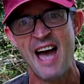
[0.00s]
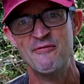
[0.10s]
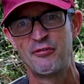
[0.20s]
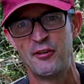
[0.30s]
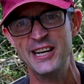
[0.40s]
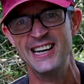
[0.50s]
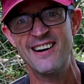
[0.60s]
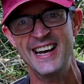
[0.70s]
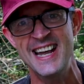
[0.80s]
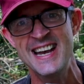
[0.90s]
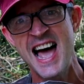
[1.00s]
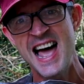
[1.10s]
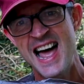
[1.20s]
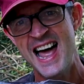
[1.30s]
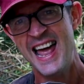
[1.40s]
and freelining.
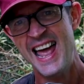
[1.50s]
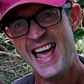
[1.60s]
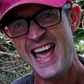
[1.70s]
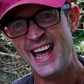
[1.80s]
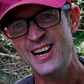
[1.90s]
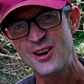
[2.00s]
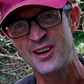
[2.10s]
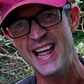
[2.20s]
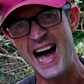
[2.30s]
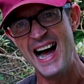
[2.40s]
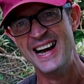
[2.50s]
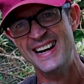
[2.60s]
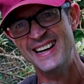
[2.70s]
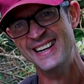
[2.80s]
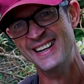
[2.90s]
And look at that.
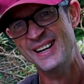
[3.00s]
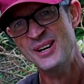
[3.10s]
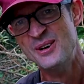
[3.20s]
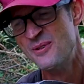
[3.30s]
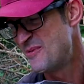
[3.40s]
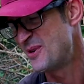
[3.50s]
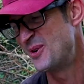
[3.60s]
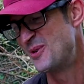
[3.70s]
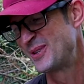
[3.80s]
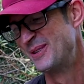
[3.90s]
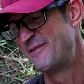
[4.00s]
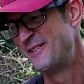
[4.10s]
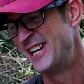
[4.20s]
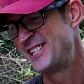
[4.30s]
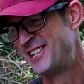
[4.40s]
What an awesome
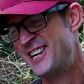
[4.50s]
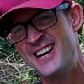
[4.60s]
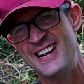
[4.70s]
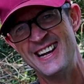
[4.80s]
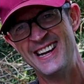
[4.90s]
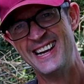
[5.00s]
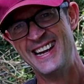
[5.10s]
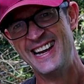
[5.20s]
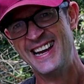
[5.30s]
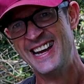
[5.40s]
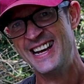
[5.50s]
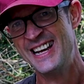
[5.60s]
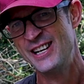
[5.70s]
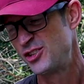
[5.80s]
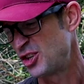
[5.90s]
fish.
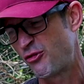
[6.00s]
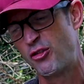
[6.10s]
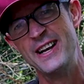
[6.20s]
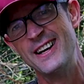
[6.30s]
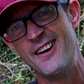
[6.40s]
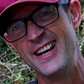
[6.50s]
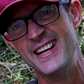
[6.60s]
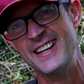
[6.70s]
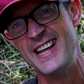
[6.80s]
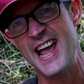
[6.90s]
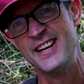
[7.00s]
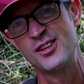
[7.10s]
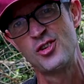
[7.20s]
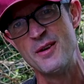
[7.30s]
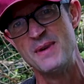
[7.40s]
Just freelining in the end, a
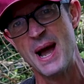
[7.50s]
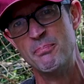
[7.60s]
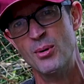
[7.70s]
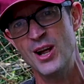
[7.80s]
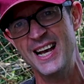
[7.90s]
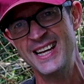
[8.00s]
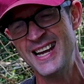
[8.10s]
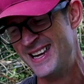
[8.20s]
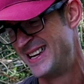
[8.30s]
trimmed down boilie.